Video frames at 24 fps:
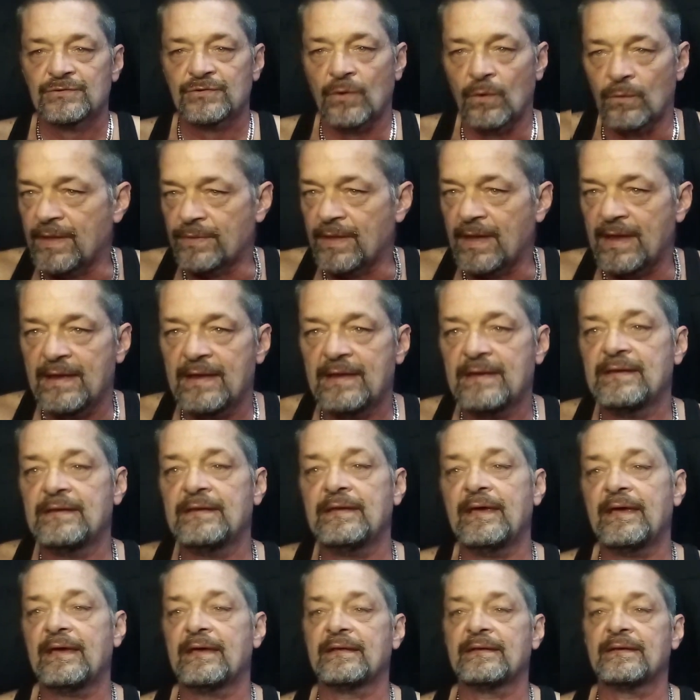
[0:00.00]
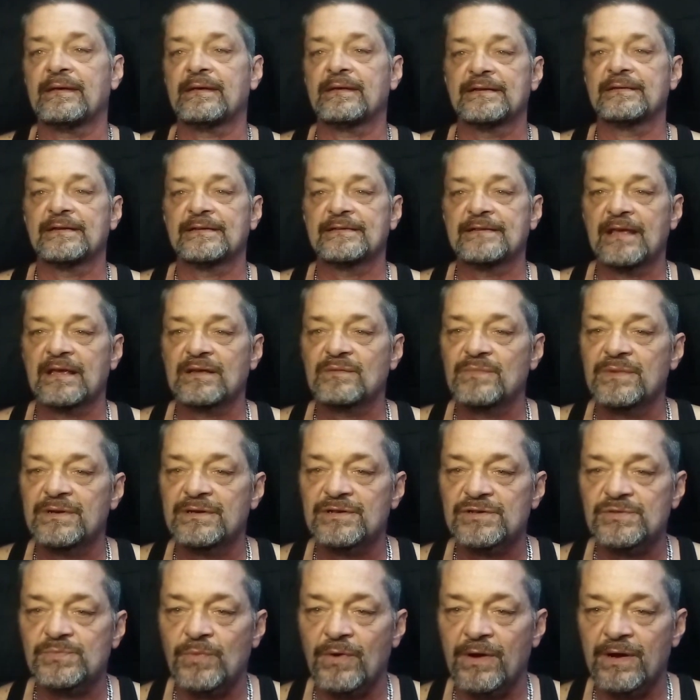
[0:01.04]
So they had to take
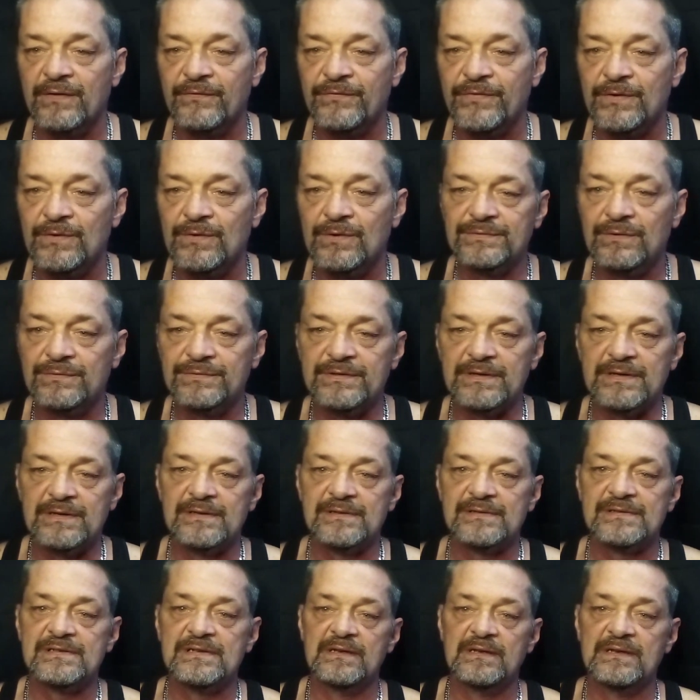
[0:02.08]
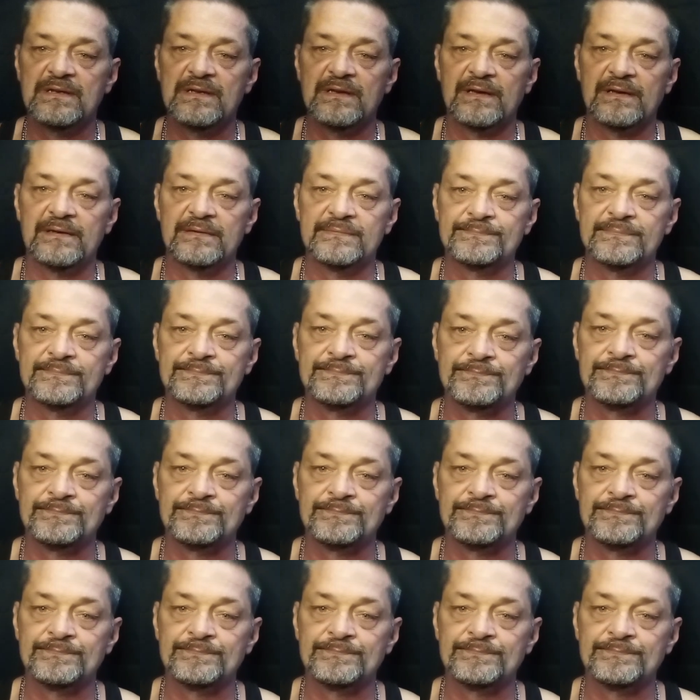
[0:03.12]
me to Springfield to see uh,